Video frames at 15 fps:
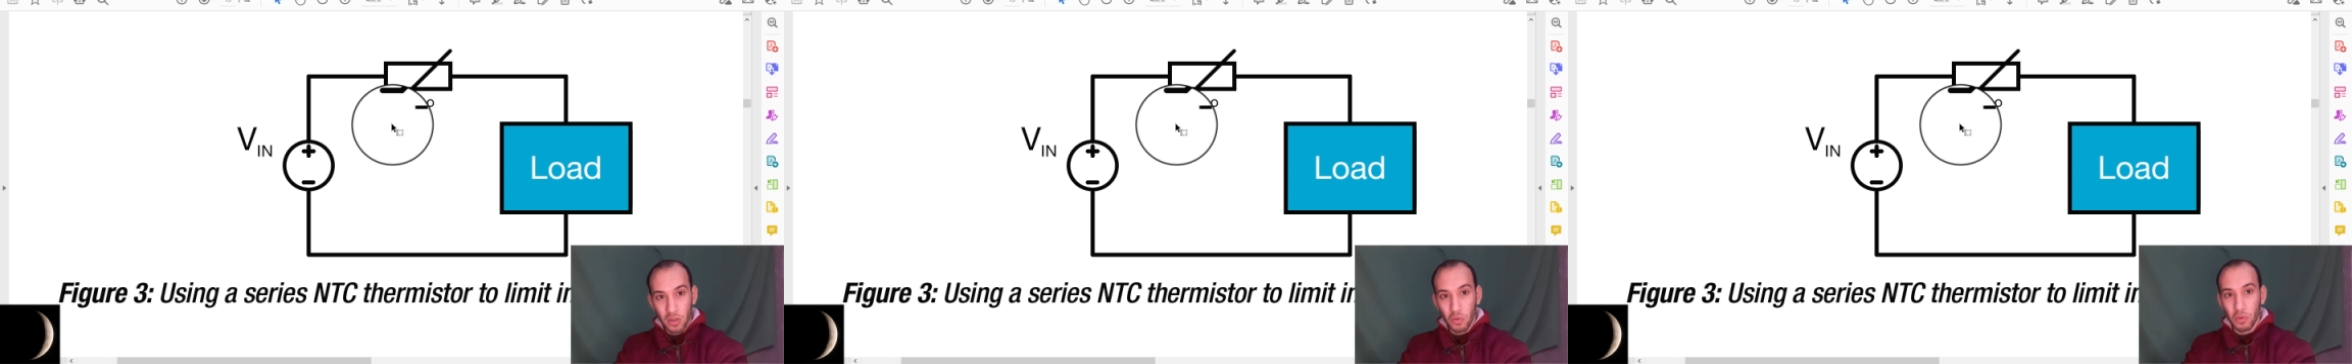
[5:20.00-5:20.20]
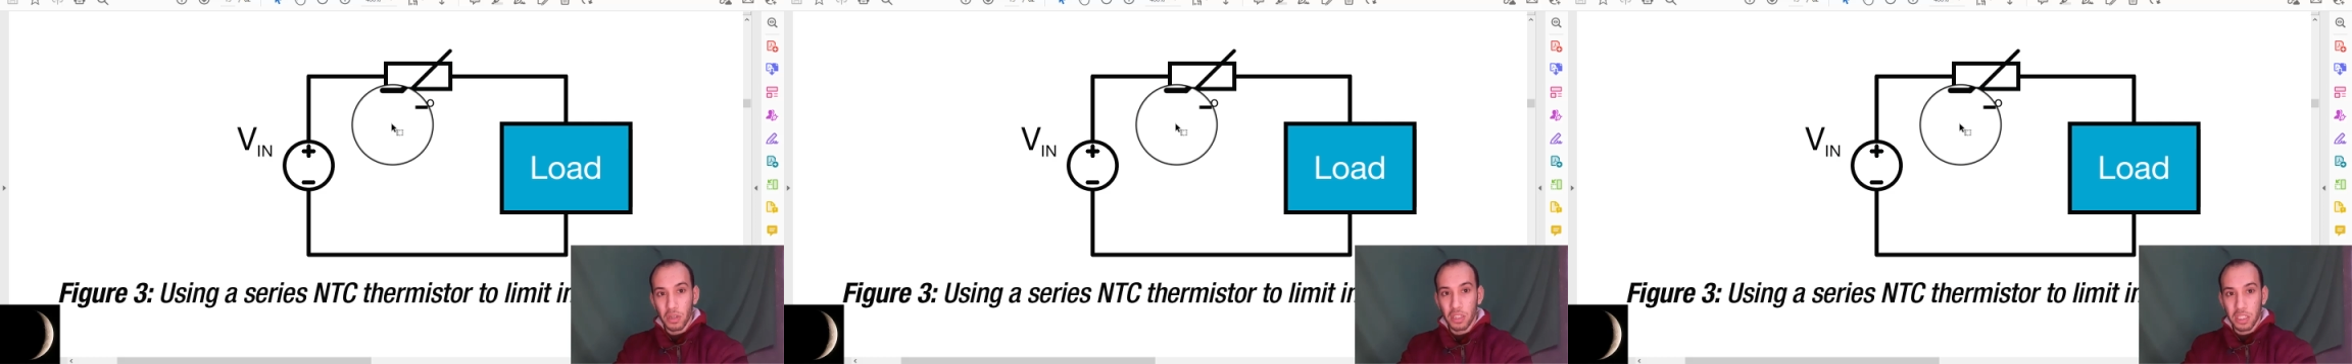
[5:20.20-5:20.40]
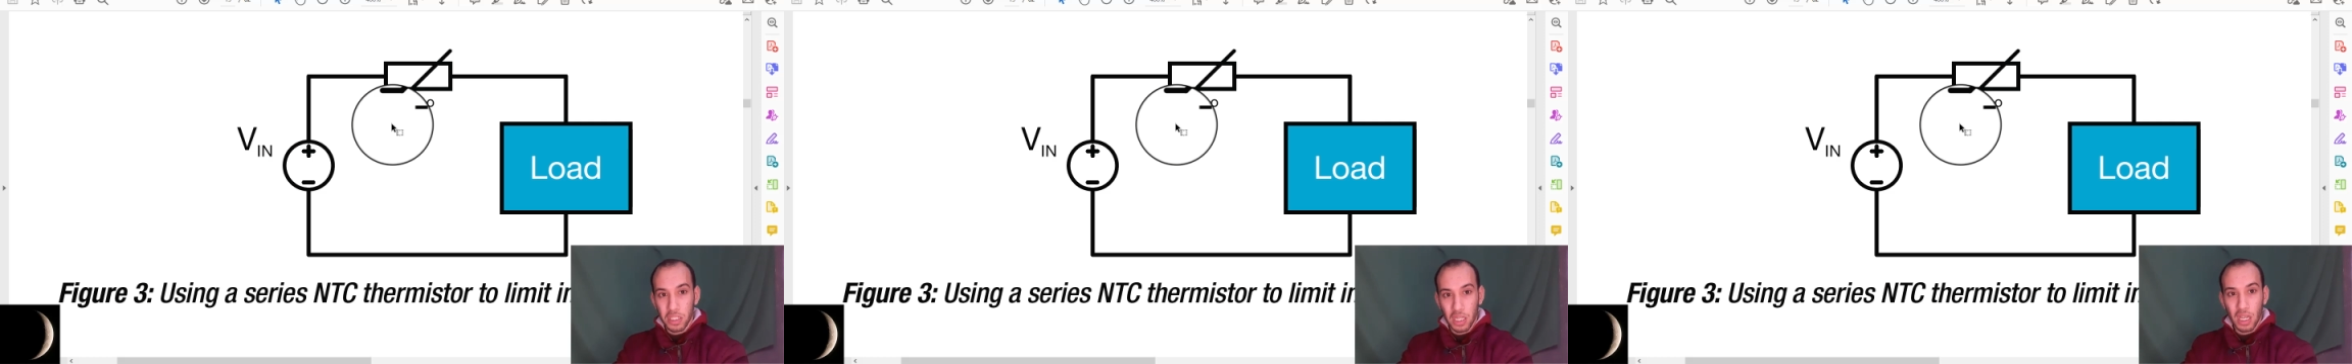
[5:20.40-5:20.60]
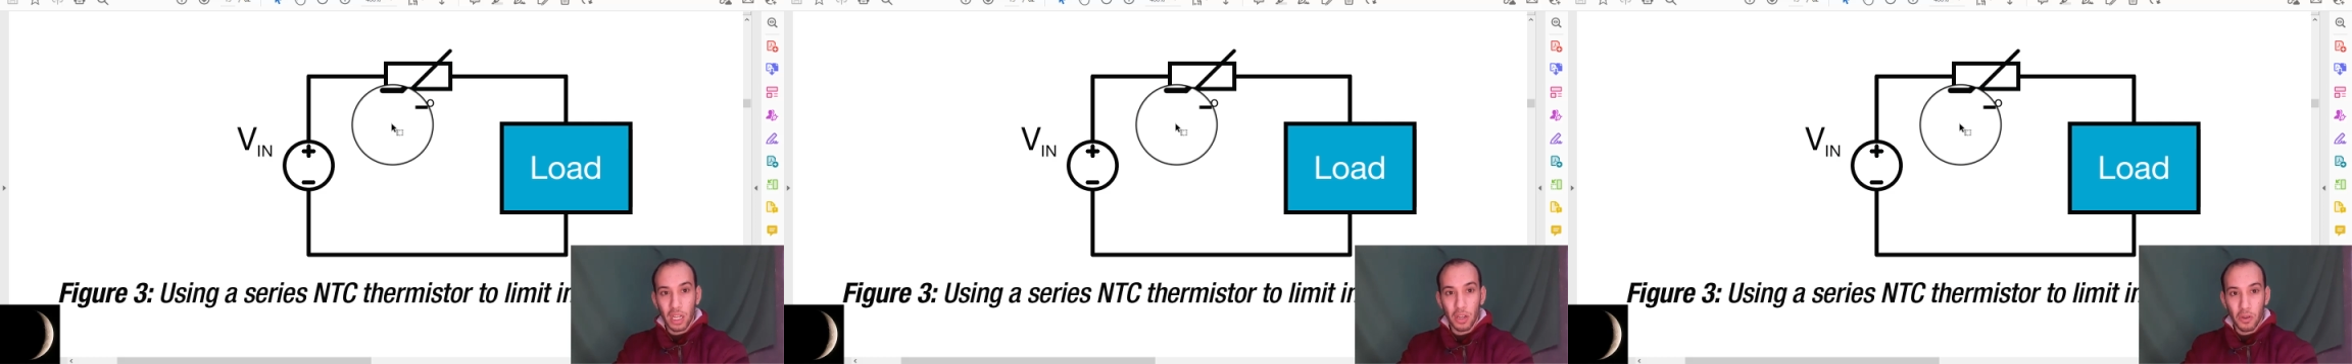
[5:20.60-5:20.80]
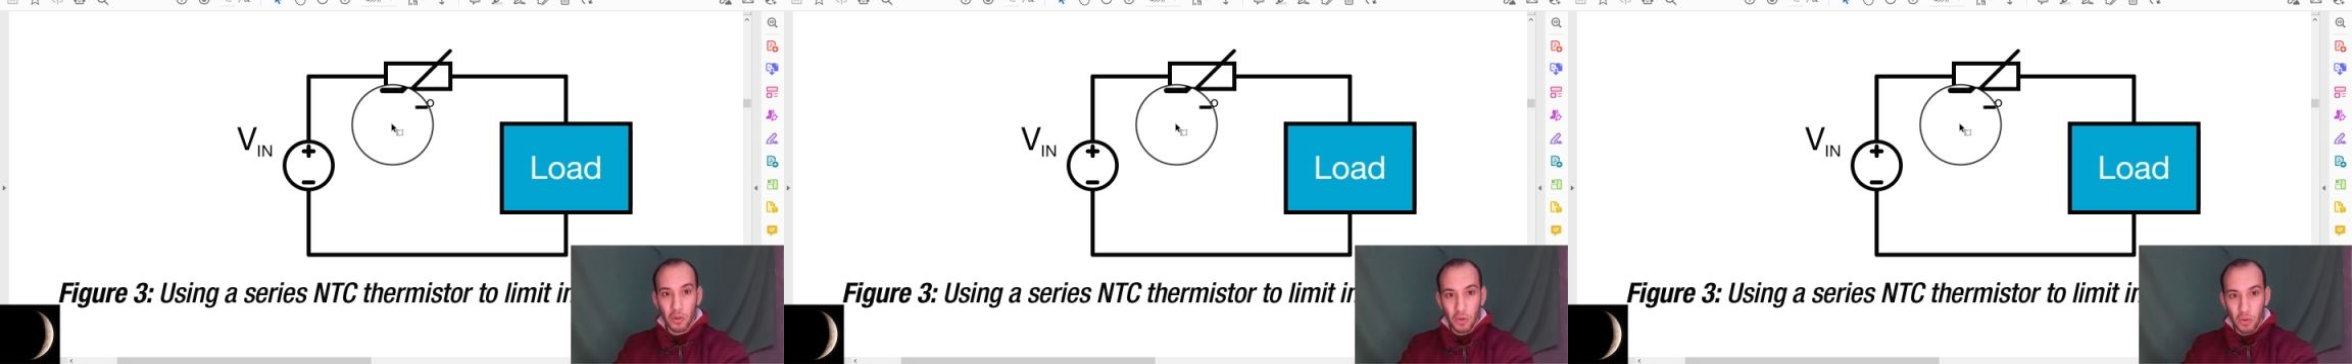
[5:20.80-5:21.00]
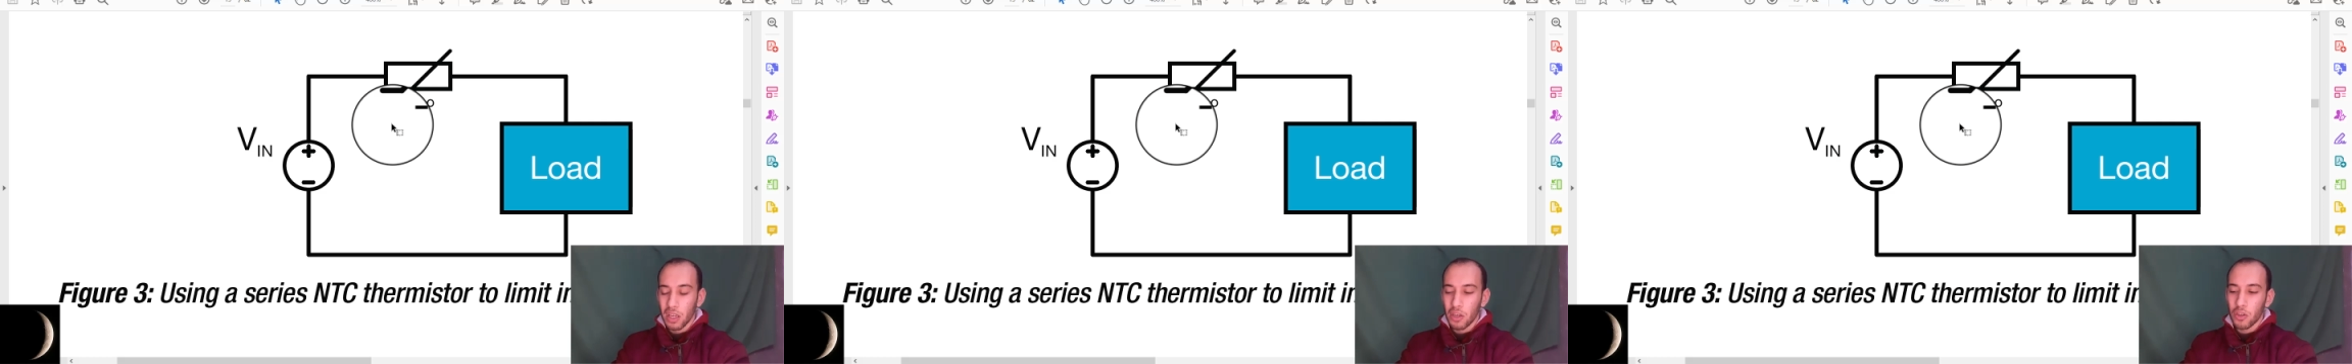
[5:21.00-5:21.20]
will still low.